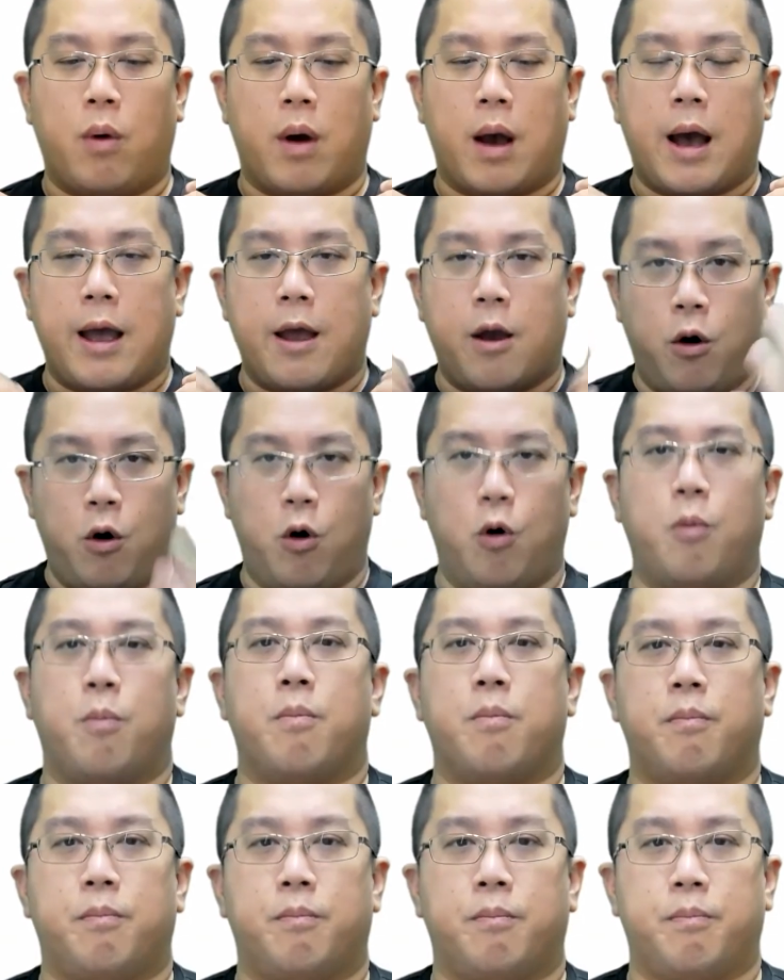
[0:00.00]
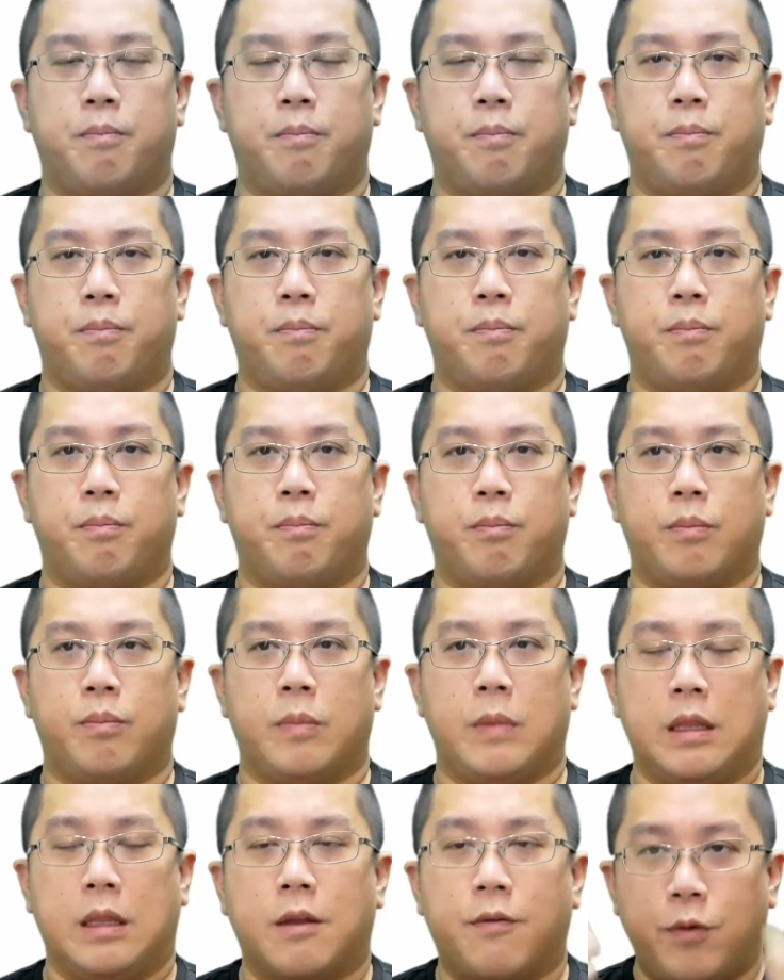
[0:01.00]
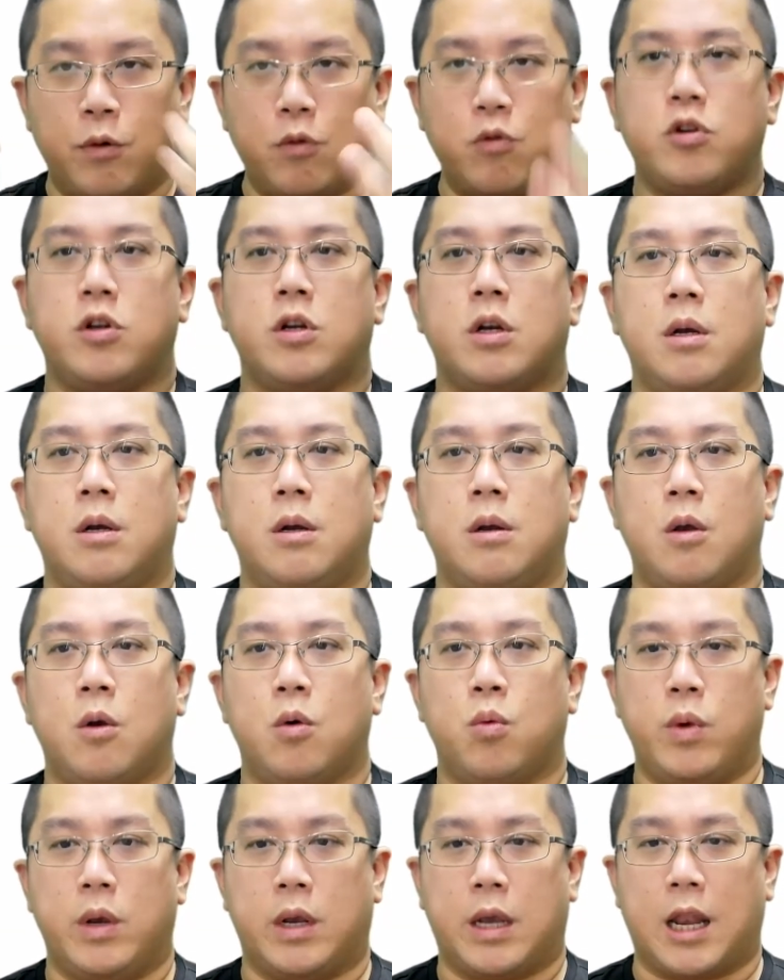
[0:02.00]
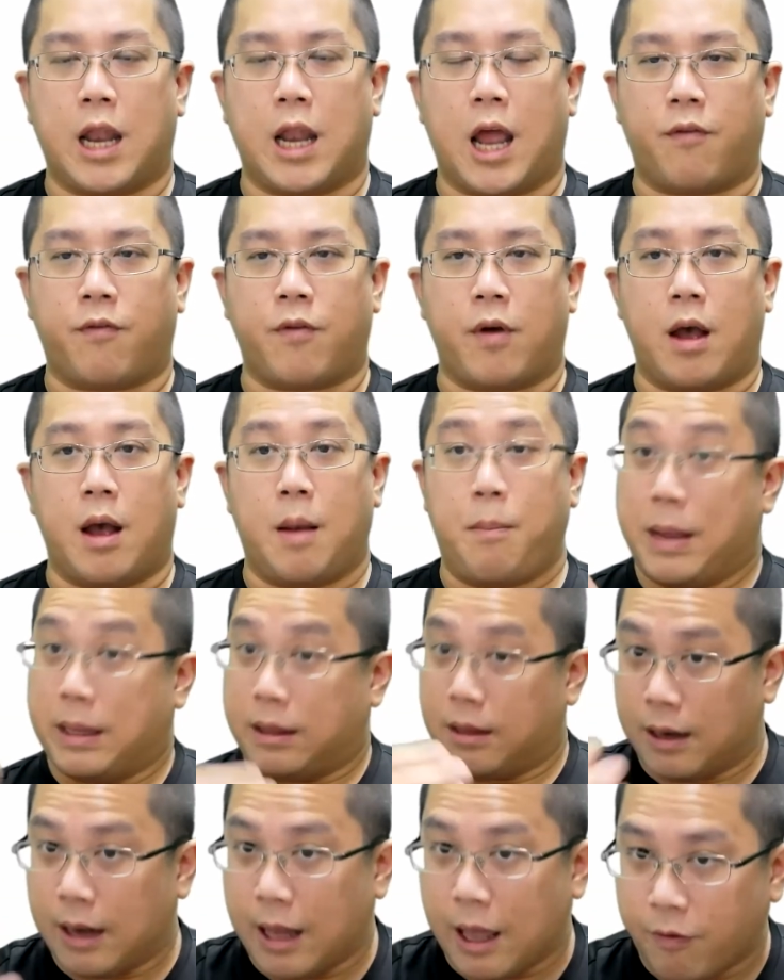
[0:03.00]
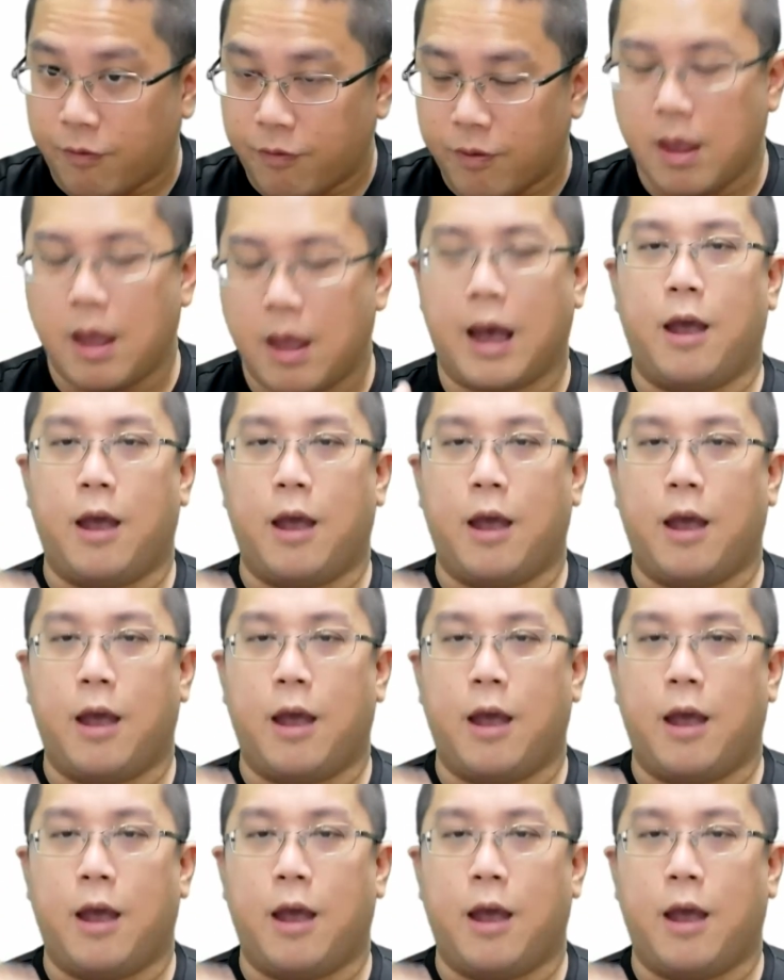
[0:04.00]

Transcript: I hope in the future we can have a better life.